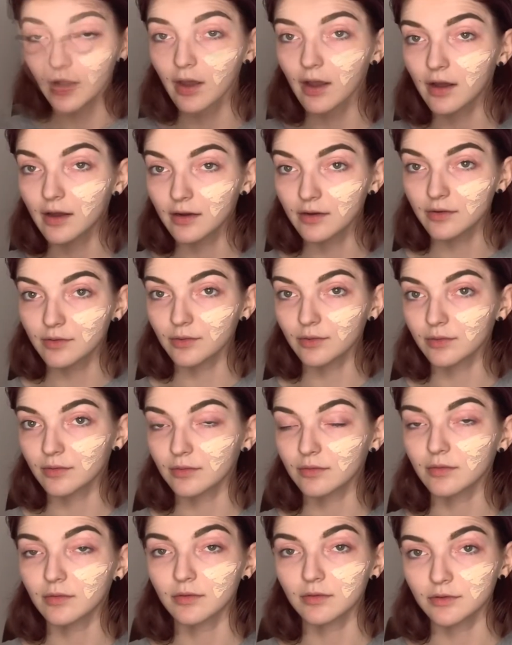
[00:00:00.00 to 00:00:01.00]
And
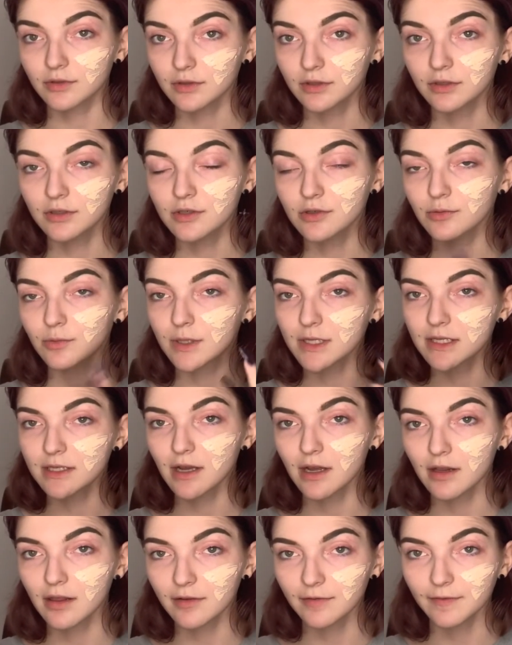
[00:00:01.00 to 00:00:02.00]
just gonna do one
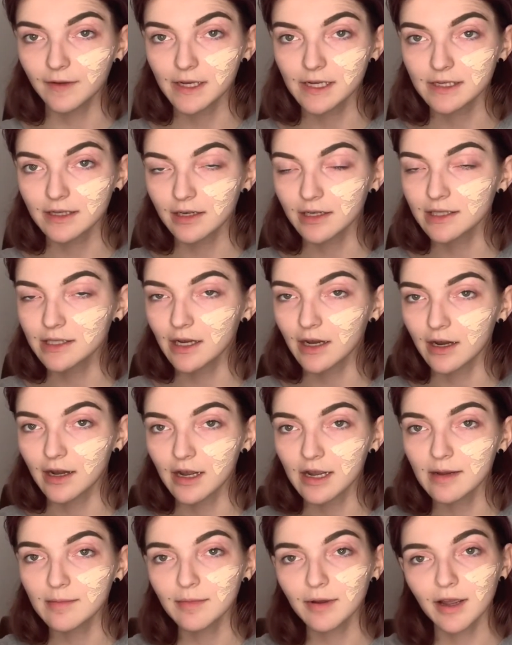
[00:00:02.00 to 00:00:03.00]
side of the face at a
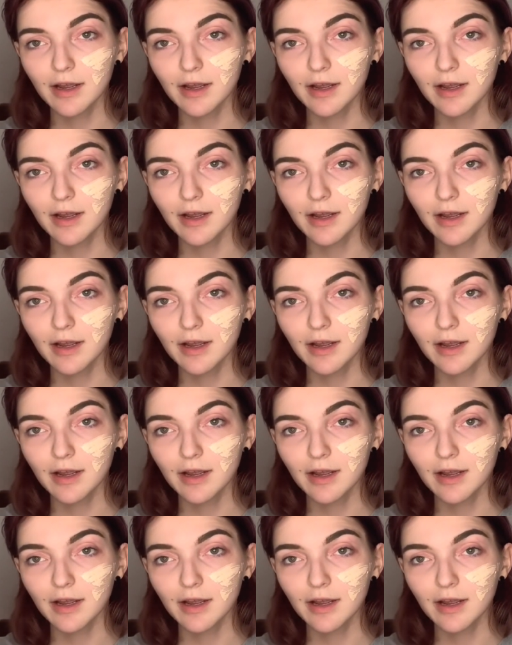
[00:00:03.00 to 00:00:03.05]
time